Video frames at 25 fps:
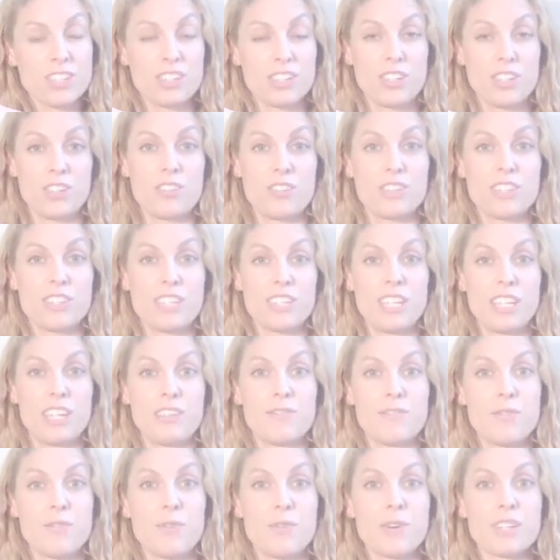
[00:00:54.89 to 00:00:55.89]
to the
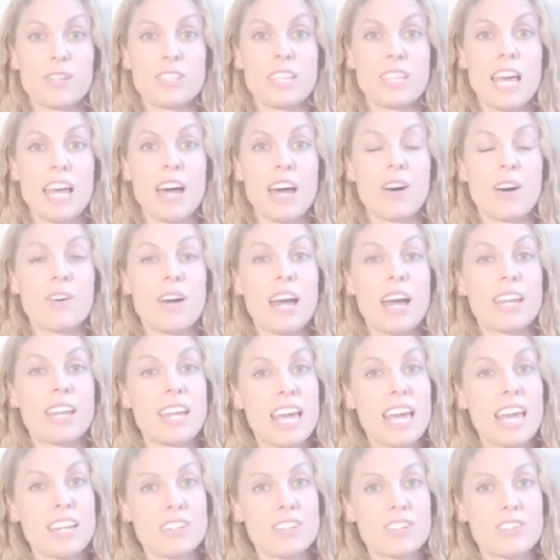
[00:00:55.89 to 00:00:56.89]
CD4 cell and
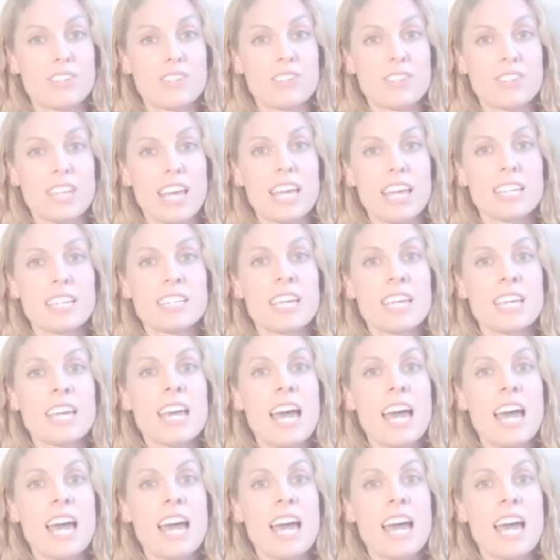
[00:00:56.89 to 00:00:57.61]
enters it,